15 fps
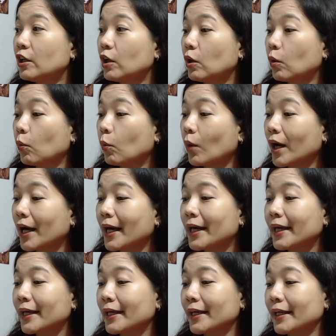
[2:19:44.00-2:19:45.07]

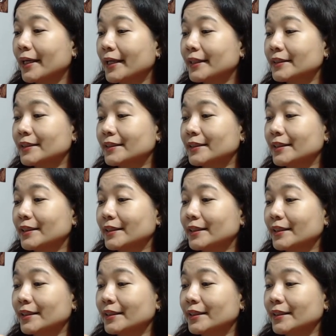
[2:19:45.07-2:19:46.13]
why is
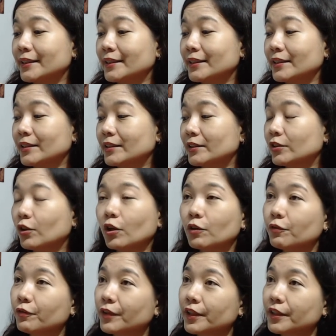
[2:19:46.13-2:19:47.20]
the
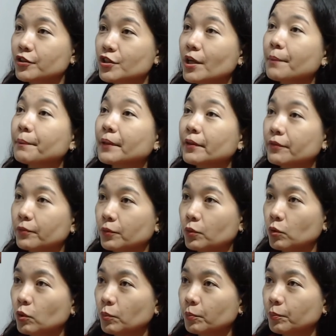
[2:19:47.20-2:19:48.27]
dolphin jumping through
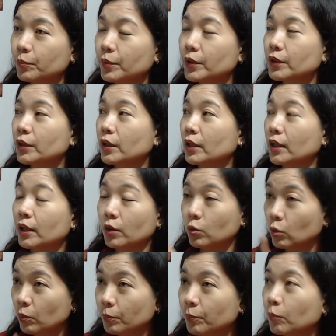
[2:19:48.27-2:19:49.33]
hoop, a
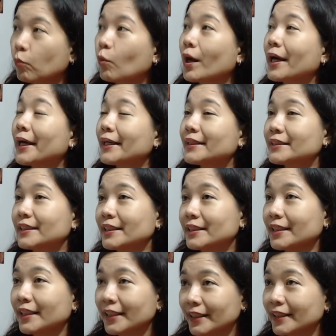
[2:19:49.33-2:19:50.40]
hoop? Mm-hmm. Why is it
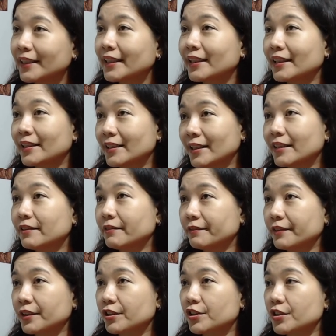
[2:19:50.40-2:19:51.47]
eating a dead
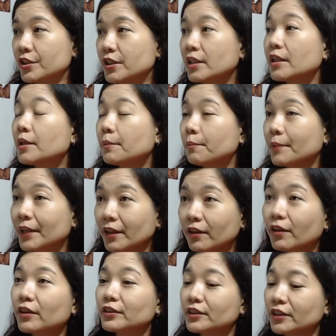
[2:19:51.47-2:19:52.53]
fish?
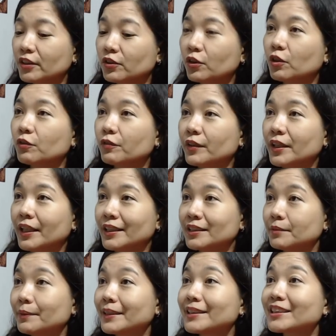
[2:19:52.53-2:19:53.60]
Because the dolphin
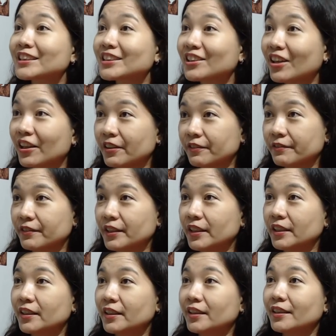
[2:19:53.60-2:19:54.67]
has been starved.
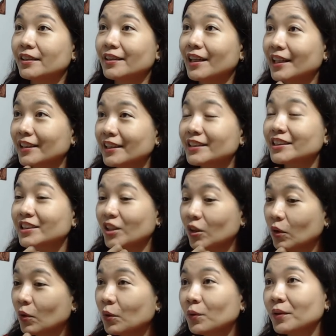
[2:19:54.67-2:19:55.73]
That is the
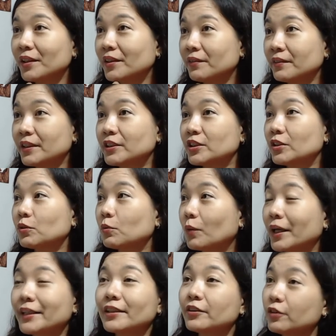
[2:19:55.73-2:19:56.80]
only reason
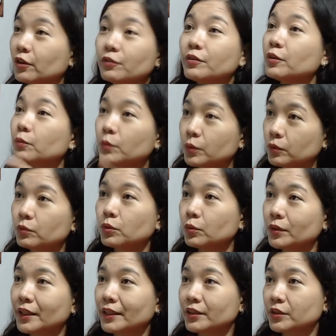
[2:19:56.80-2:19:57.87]
why the dolphin would do
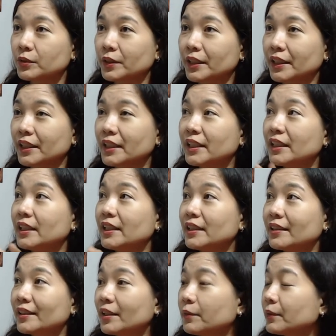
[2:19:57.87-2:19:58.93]
that trick.
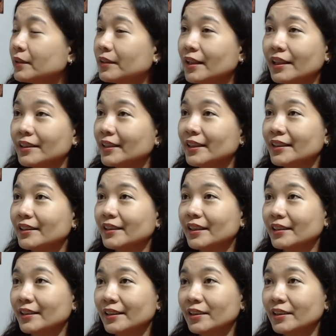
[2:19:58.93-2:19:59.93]
They will not eat that in the